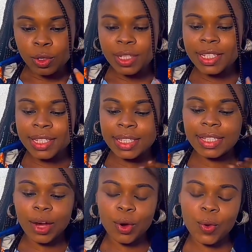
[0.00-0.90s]
So this is the
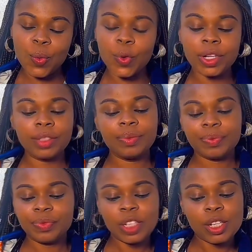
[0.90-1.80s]
second one.
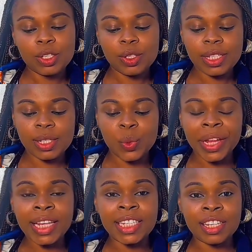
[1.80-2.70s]
This is
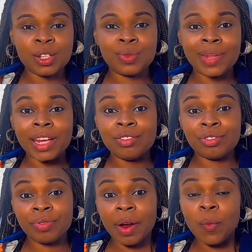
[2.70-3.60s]
when I changed it to
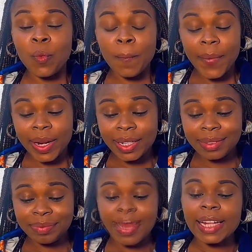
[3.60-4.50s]
Nigerian
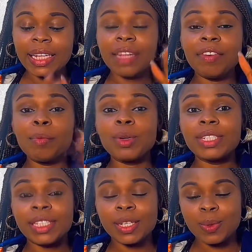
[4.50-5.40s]
woman. I didn't give you more
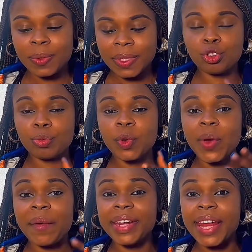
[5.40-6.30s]
details. She should be
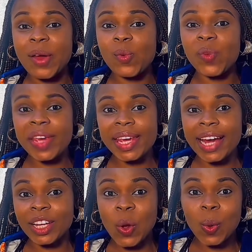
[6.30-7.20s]
wearing a
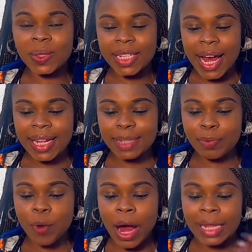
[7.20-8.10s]
wig and all that,
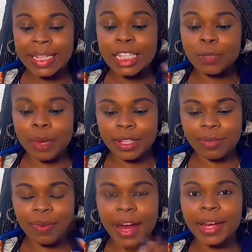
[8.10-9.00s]
but I didn't
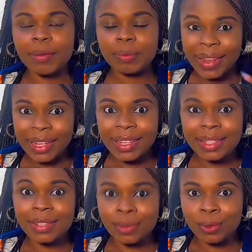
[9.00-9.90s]
specify. I think
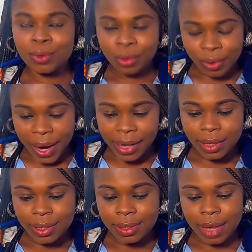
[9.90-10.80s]
this is good,
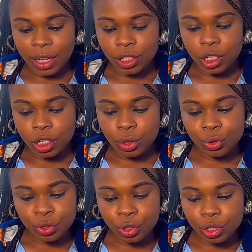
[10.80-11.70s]
right? This is actually
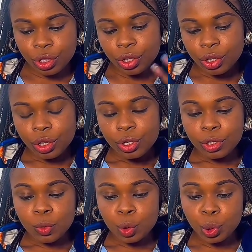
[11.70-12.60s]
good.
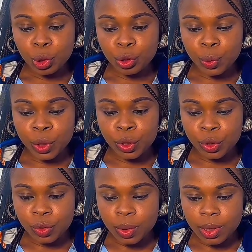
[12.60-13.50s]
So which one should we
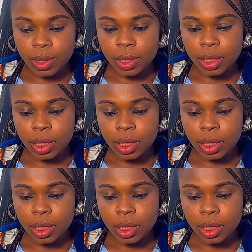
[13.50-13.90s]
use?